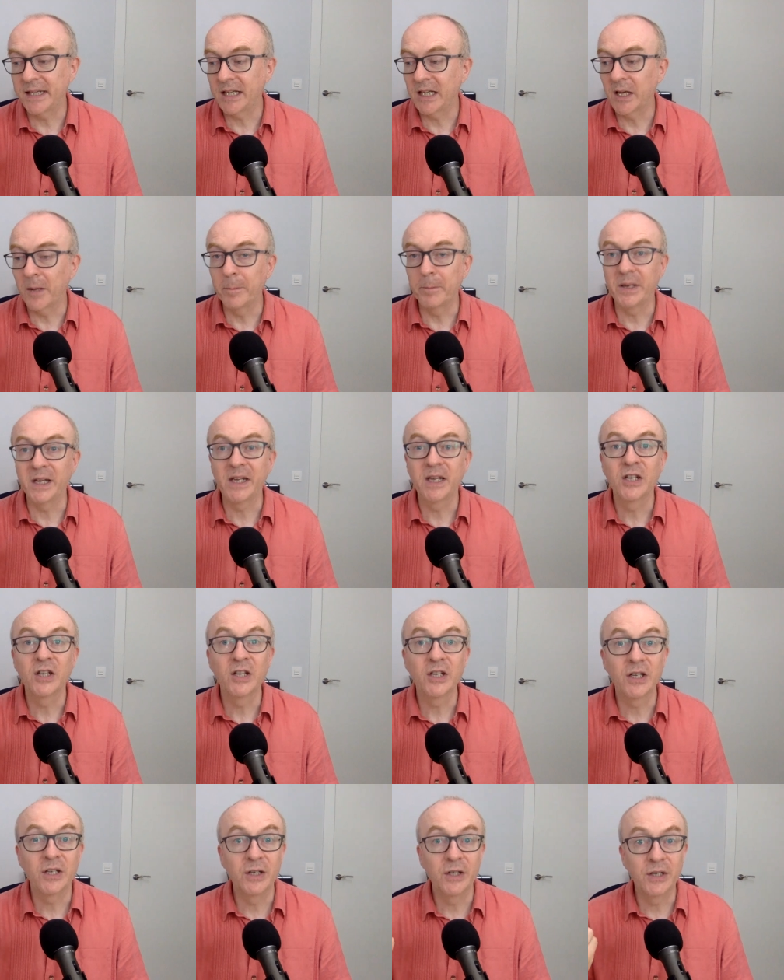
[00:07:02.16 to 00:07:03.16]
It can be
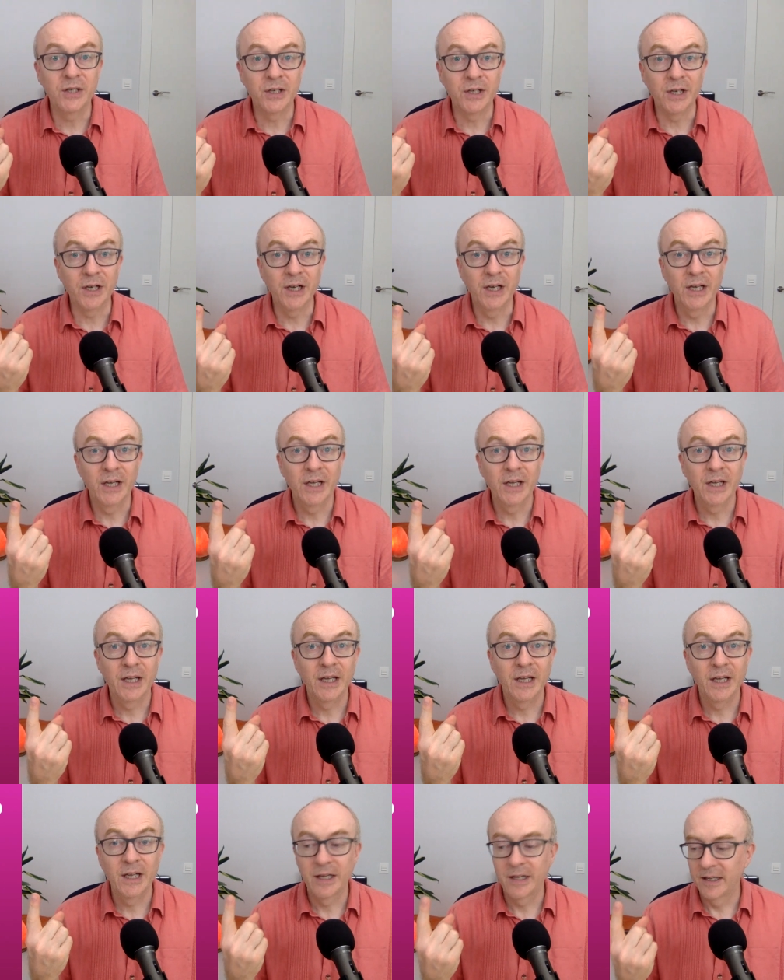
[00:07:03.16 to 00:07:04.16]
D,
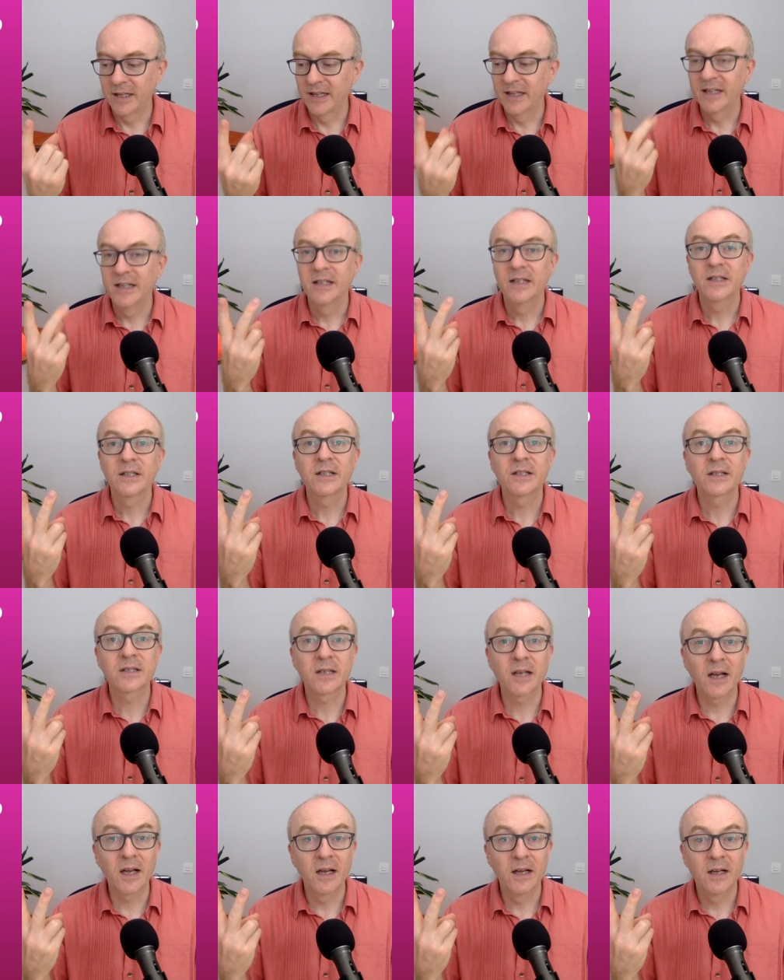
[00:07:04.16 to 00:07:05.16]

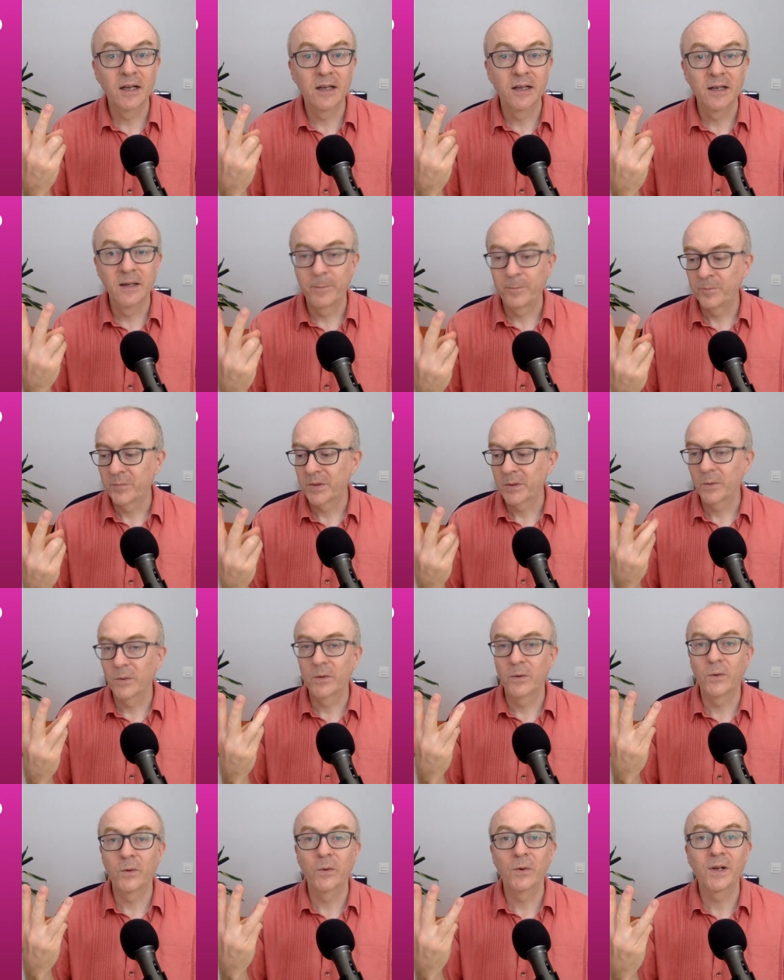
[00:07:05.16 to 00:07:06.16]
T,
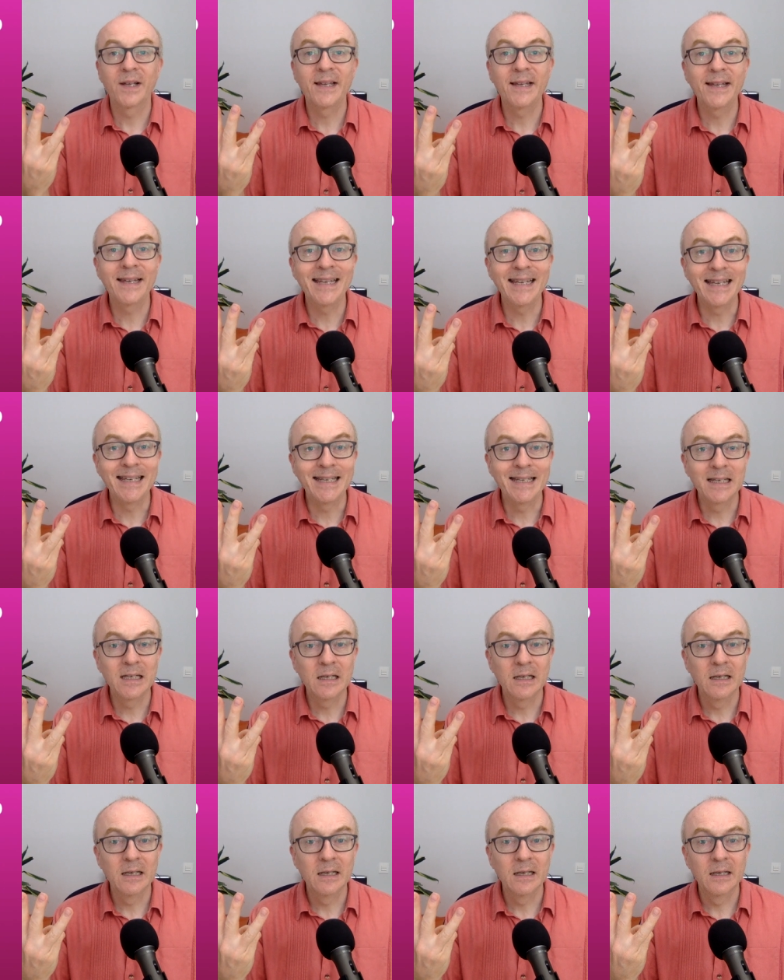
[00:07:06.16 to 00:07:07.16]
or I D,
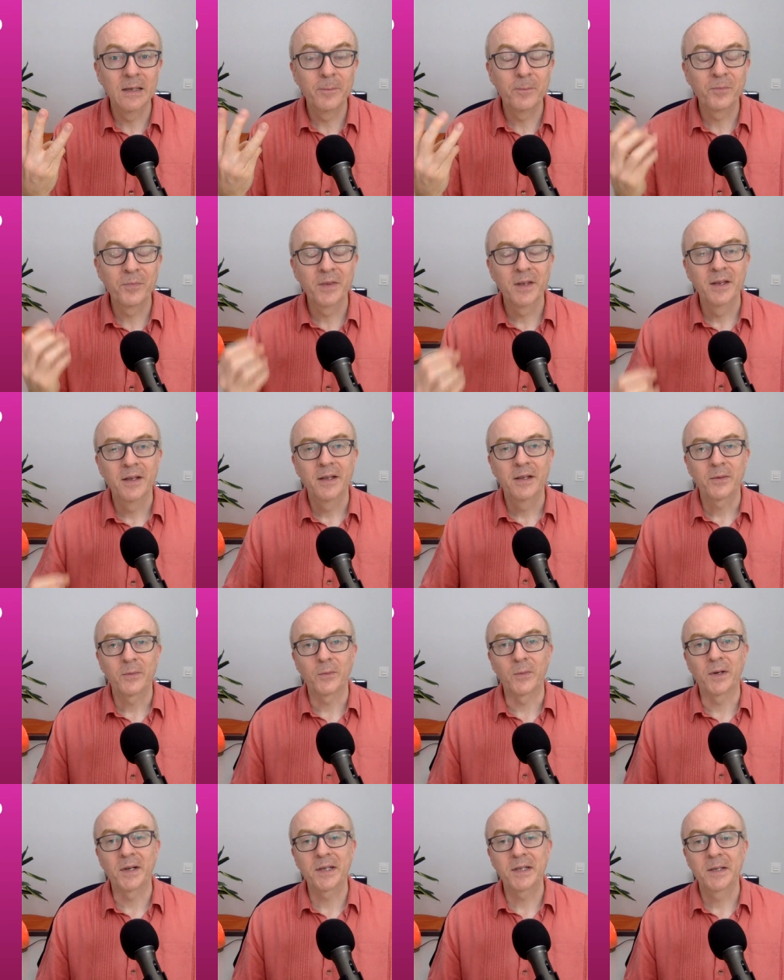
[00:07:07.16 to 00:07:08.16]

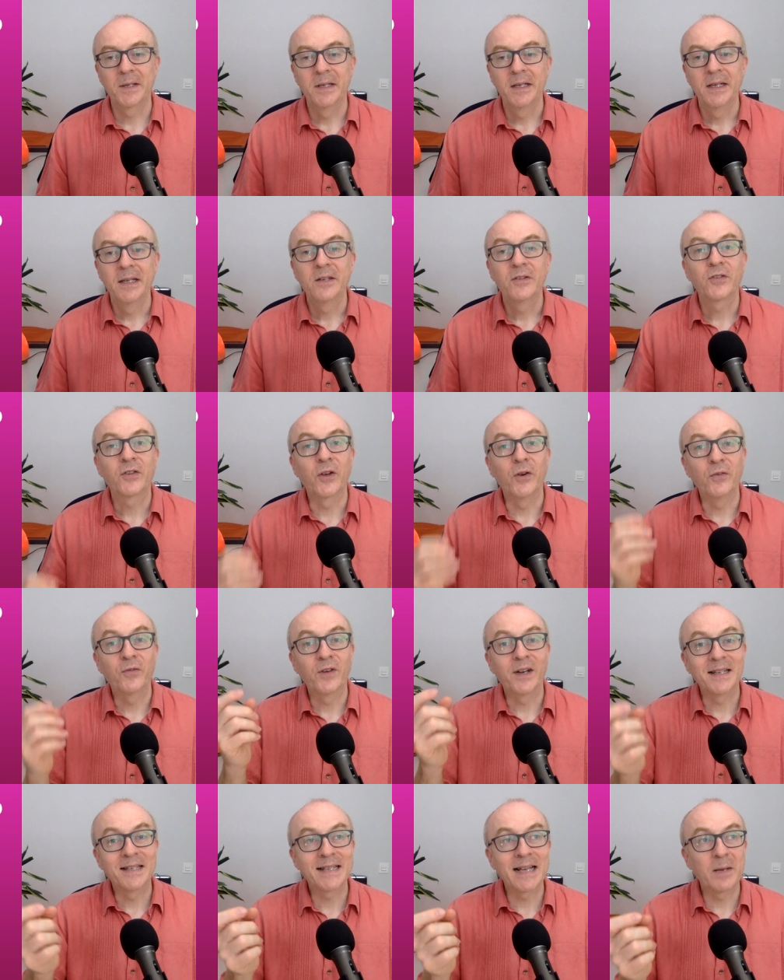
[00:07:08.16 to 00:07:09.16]
right? So, for
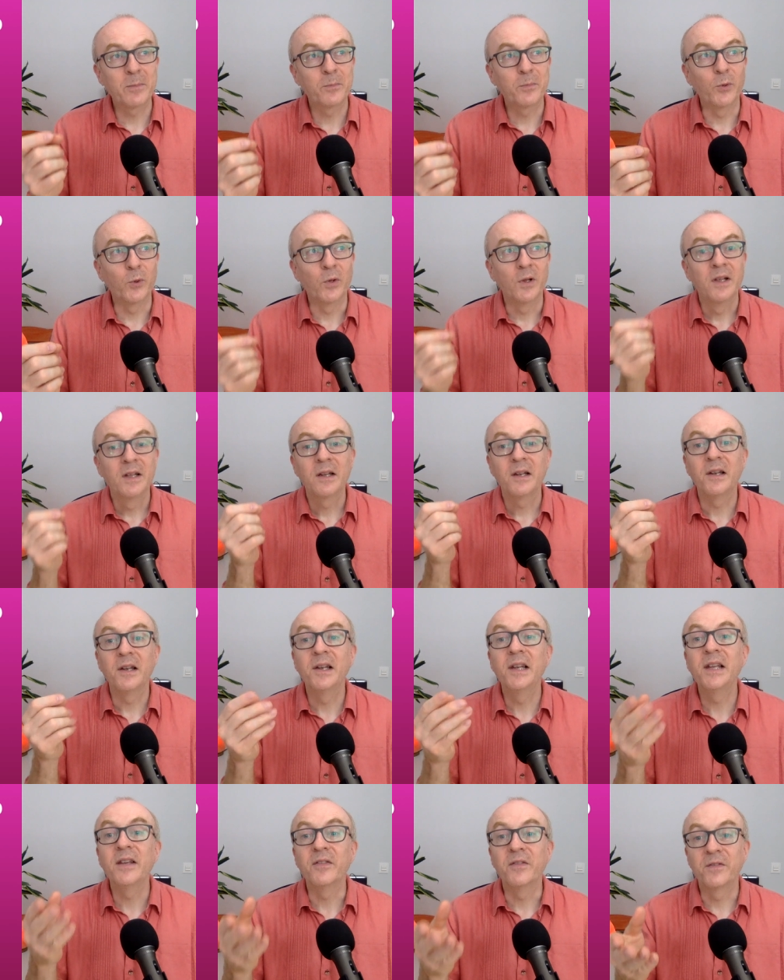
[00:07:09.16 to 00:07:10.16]
example,
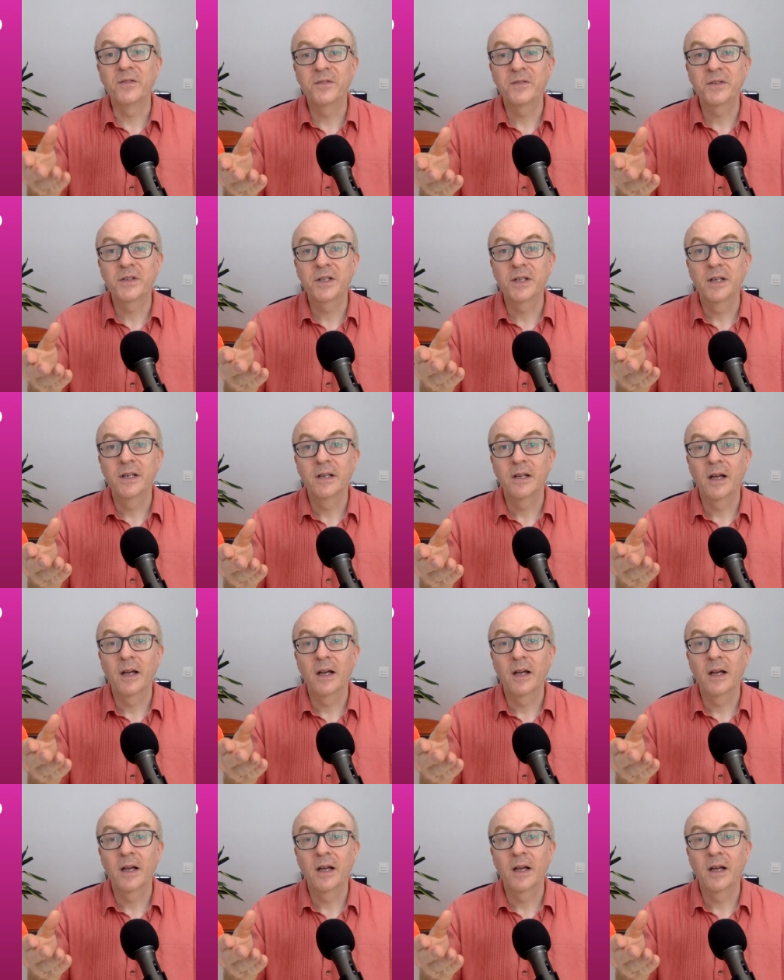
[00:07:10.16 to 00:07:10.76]
lived.